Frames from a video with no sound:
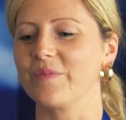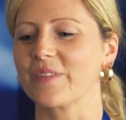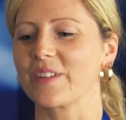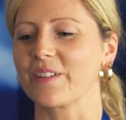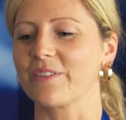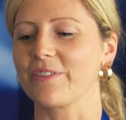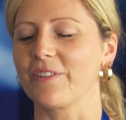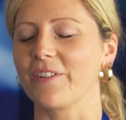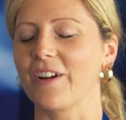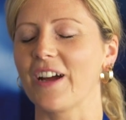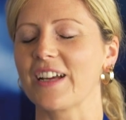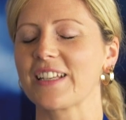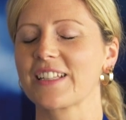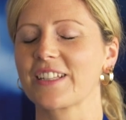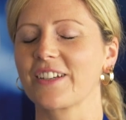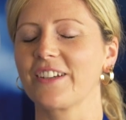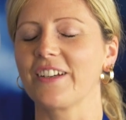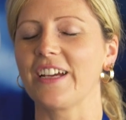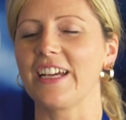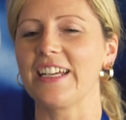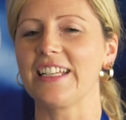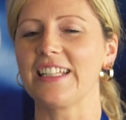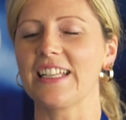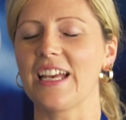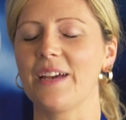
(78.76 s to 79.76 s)
For us,
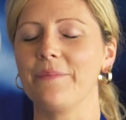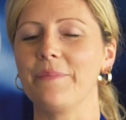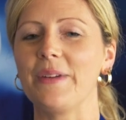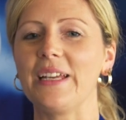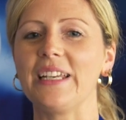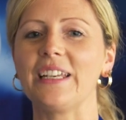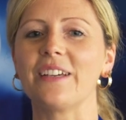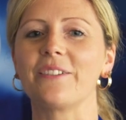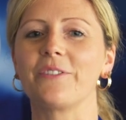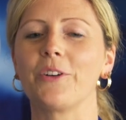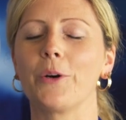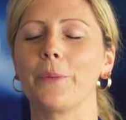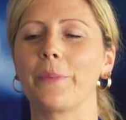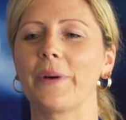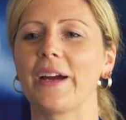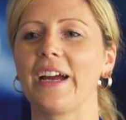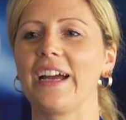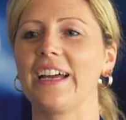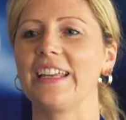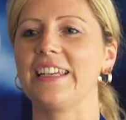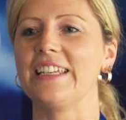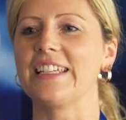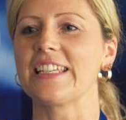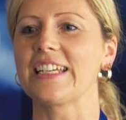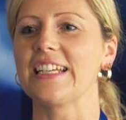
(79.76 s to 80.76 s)
create a meaningful
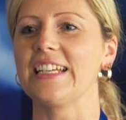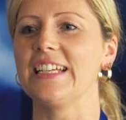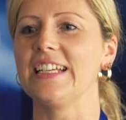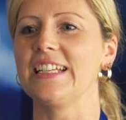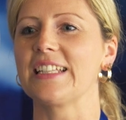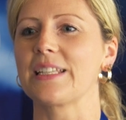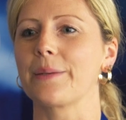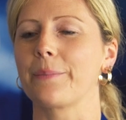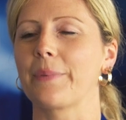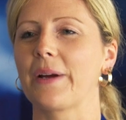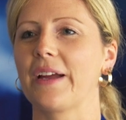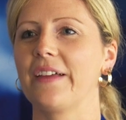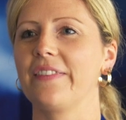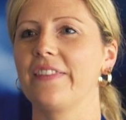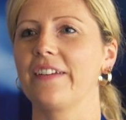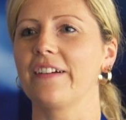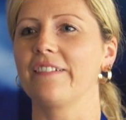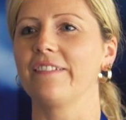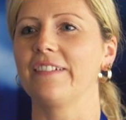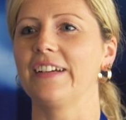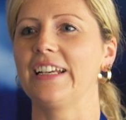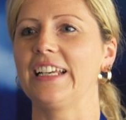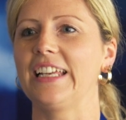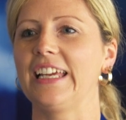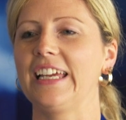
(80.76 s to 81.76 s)
brand is a brand that
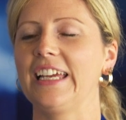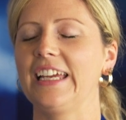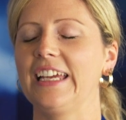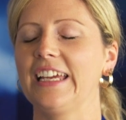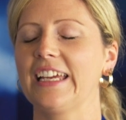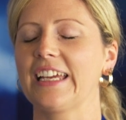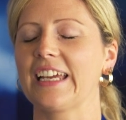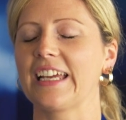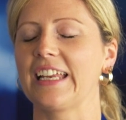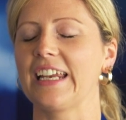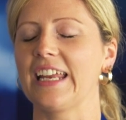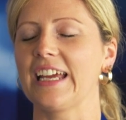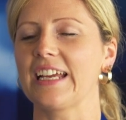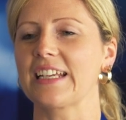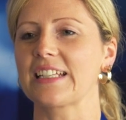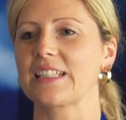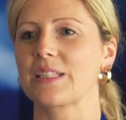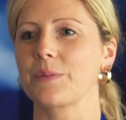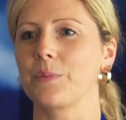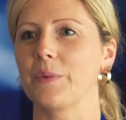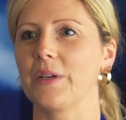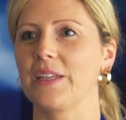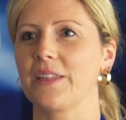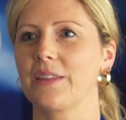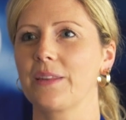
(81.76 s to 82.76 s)
really
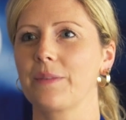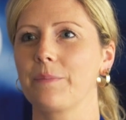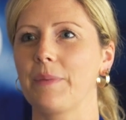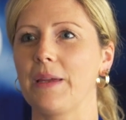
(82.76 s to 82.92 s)
connects with